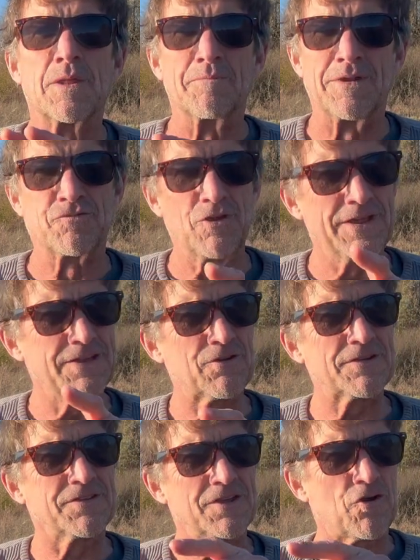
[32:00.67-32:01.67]
But it's really
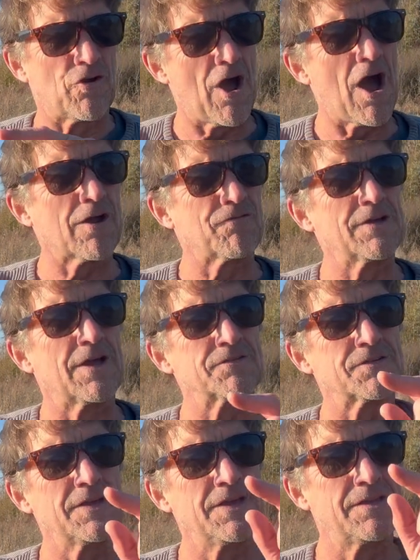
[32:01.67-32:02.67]
interesting, the choreography,
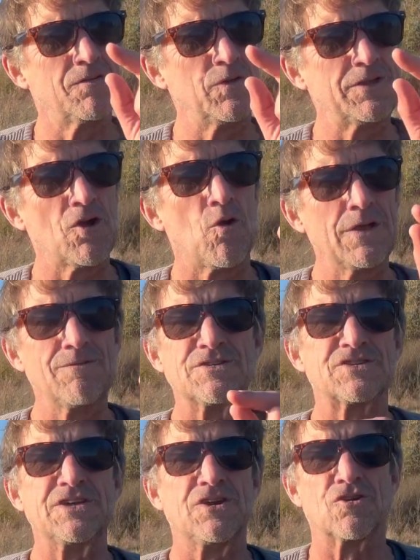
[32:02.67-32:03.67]
because we don't even
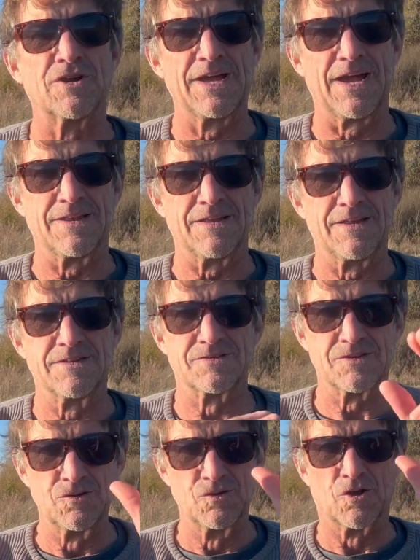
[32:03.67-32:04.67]
see her again, his
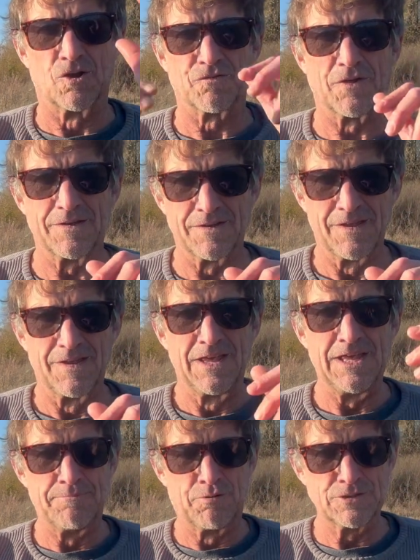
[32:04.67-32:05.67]
new girlfriend.
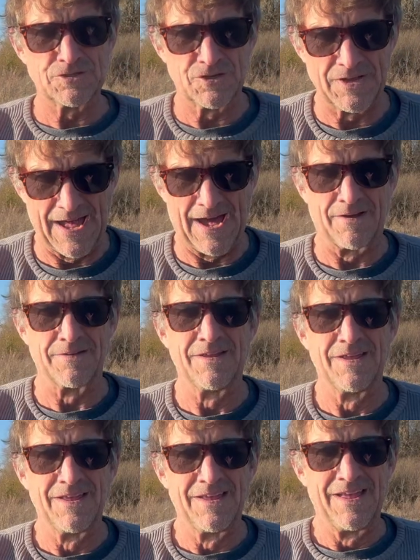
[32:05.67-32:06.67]
He puts her down,
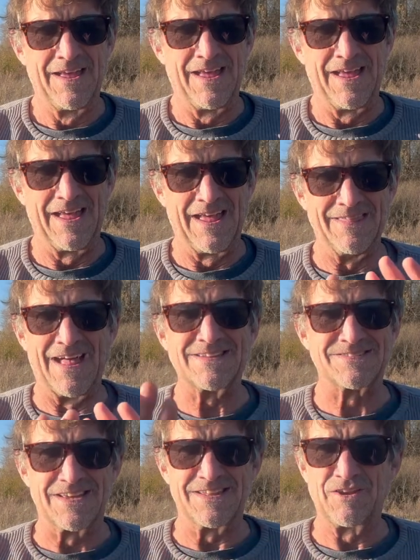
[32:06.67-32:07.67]
and
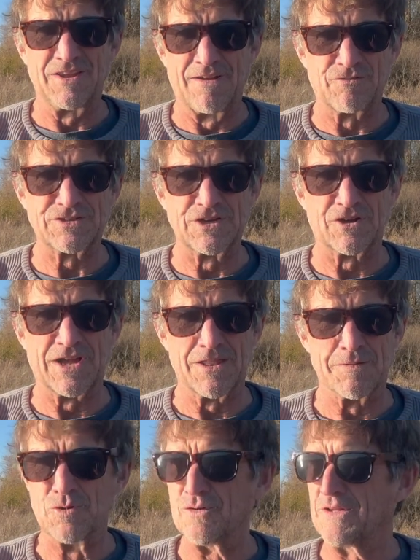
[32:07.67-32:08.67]
that's it. You never see her again in
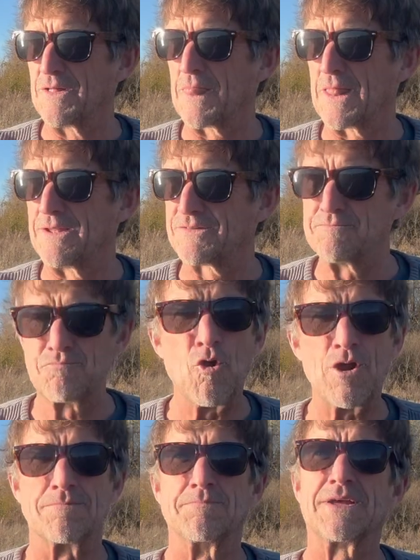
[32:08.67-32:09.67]
the movie. And it's
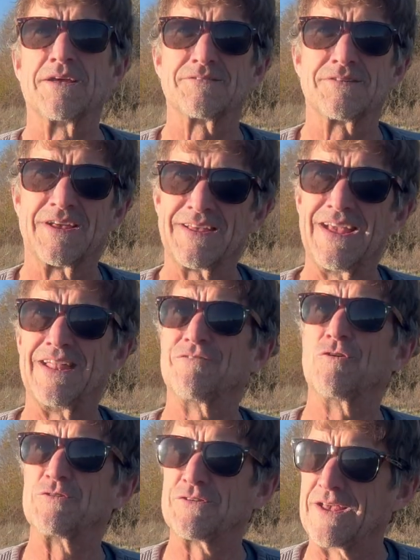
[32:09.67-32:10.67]
important because, again, if
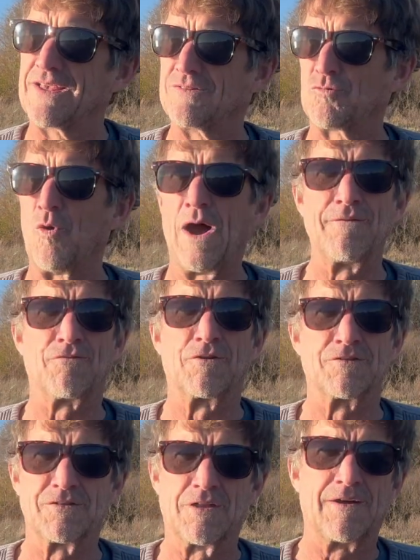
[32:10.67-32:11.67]
it was like his wife or
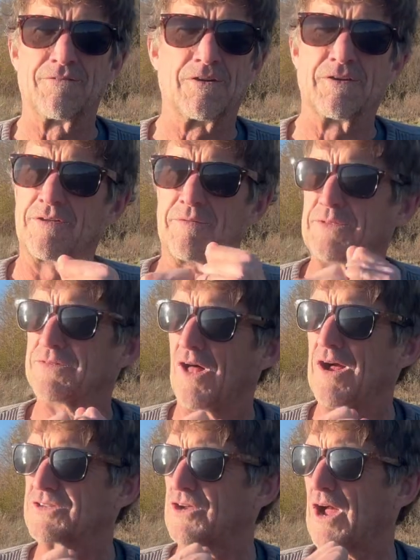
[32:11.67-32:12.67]
his lover, his
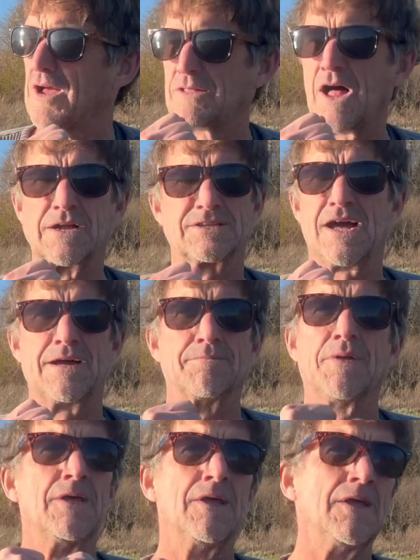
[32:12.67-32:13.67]
long
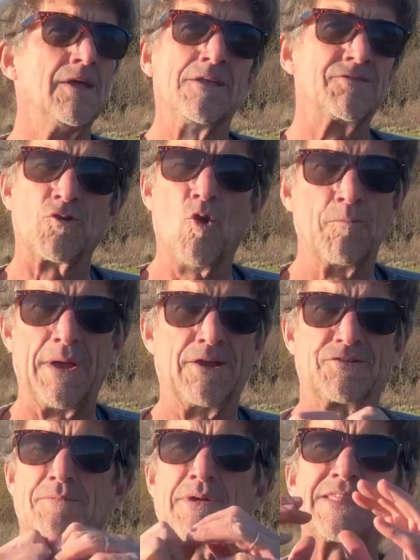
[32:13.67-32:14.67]
time soulmate
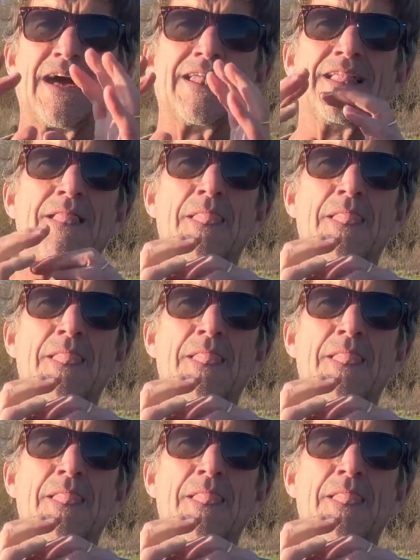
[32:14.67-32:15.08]
or something like that,